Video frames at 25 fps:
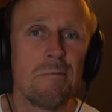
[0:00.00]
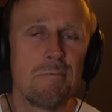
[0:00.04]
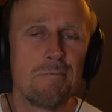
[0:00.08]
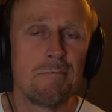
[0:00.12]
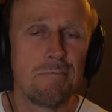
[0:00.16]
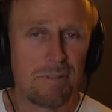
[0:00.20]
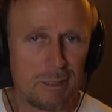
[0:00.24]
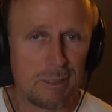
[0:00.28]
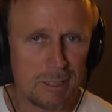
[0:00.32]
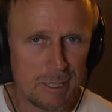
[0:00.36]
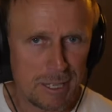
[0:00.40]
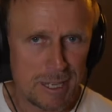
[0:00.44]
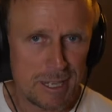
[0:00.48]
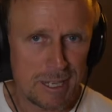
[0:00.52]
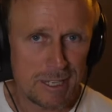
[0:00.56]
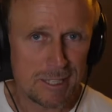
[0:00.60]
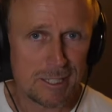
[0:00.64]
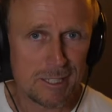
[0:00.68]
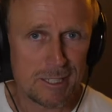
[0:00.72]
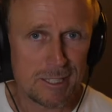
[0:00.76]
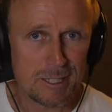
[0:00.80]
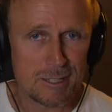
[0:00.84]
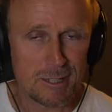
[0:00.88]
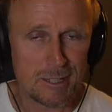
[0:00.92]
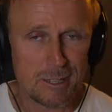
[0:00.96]

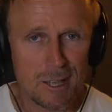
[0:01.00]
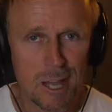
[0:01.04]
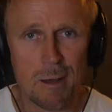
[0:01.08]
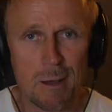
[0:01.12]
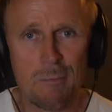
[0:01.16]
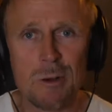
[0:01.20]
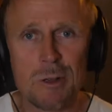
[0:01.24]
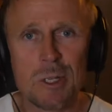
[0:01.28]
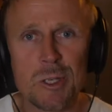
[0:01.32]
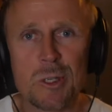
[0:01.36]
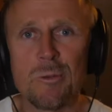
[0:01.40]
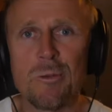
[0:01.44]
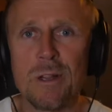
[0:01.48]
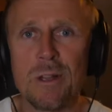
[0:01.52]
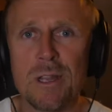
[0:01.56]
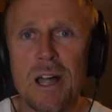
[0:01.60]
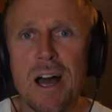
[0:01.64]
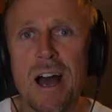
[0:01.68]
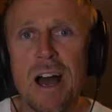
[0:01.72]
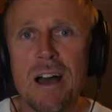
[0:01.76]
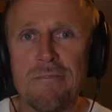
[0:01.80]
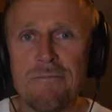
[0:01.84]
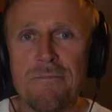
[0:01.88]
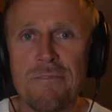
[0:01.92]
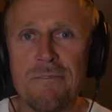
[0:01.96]
please come onto a
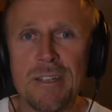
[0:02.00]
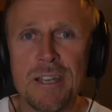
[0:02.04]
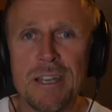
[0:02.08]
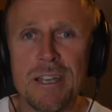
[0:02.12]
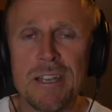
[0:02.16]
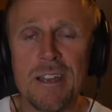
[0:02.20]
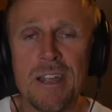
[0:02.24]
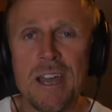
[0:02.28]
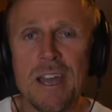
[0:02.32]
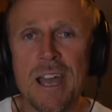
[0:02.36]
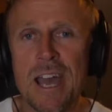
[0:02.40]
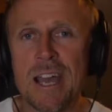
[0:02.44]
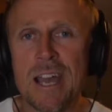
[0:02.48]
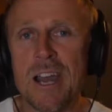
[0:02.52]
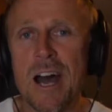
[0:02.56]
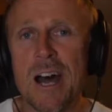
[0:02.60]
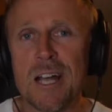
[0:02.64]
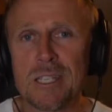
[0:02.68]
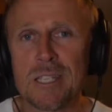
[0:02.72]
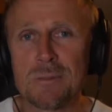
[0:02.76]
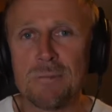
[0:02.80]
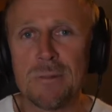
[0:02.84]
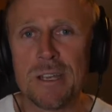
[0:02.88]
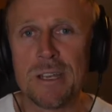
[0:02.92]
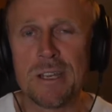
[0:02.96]
live feed and
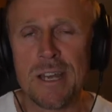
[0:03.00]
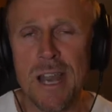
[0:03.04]
ask me.